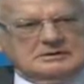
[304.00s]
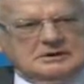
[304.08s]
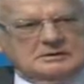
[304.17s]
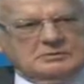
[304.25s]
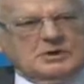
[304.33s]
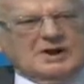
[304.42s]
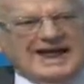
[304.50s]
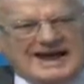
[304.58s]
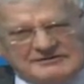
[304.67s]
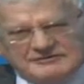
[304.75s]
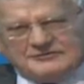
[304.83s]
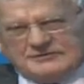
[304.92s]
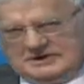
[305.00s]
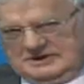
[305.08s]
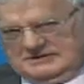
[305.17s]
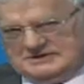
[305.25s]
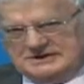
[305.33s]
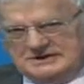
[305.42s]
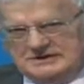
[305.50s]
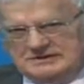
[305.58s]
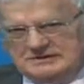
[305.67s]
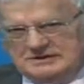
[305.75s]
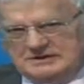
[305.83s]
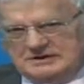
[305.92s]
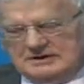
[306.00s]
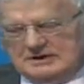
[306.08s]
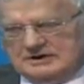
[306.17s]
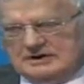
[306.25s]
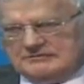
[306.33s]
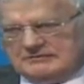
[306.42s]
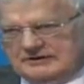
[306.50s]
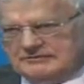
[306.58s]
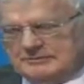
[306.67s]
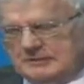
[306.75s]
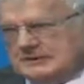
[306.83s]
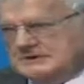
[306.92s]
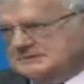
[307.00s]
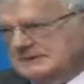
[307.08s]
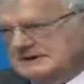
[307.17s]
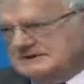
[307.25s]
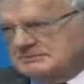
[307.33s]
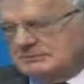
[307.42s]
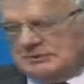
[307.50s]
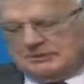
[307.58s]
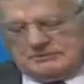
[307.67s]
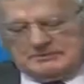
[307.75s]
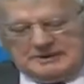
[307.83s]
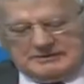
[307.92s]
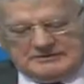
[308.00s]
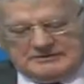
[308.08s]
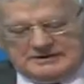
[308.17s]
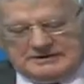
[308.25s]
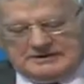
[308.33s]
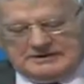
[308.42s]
and will have to continue for everybody's peace and prosperity.